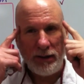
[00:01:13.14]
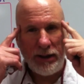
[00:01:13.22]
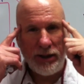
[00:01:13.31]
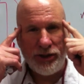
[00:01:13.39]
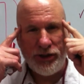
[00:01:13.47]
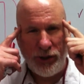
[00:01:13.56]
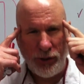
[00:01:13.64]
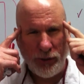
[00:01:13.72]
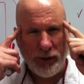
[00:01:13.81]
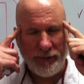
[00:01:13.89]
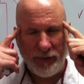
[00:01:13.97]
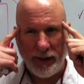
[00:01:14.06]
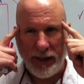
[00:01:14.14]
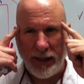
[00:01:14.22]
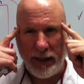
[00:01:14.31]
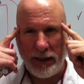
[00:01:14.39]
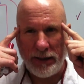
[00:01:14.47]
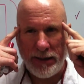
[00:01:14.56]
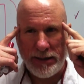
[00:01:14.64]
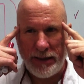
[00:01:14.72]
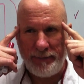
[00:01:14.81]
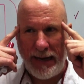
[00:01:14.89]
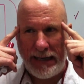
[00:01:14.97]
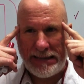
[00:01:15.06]
intuitively, does
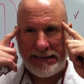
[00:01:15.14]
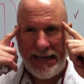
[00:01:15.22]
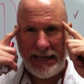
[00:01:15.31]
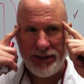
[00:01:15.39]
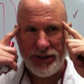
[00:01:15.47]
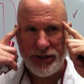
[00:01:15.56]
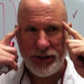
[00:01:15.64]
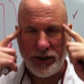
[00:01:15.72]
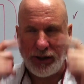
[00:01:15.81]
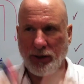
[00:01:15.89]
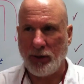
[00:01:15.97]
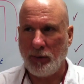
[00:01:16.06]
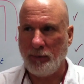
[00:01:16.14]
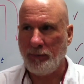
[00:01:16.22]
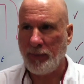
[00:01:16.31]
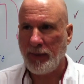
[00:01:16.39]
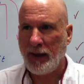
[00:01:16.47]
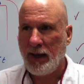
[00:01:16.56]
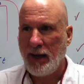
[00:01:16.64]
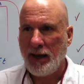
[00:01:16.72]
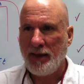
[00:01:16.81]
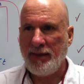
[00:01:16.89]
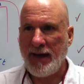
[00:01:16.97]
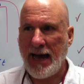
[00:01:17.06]
it make sense to you
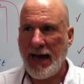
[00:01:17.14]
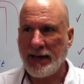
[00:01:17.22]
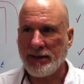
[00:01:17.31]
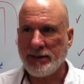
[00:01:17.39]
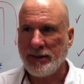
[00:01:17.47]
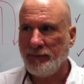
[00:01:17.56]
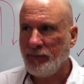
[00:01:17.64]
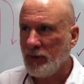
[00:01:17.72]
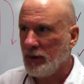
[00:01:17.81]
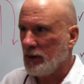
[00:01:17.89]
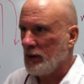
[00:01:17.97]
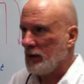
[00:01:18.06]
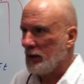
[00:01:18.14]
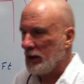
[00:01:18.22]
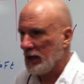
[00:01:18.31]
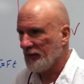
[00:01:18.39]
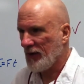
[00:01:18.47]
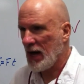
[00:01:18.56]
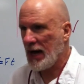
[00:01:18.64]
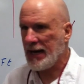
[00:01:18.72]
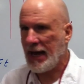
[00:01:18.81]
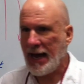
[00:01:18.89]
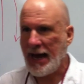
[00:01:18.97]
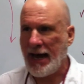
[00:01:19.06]
that if I
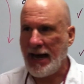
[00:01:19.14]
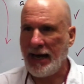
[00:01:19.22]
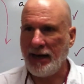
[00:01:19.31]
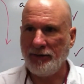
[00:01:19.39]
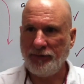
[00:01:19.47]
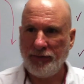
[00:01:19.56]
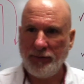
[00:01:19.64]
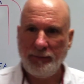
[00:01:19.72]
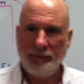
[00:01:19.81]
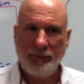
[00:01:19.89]
have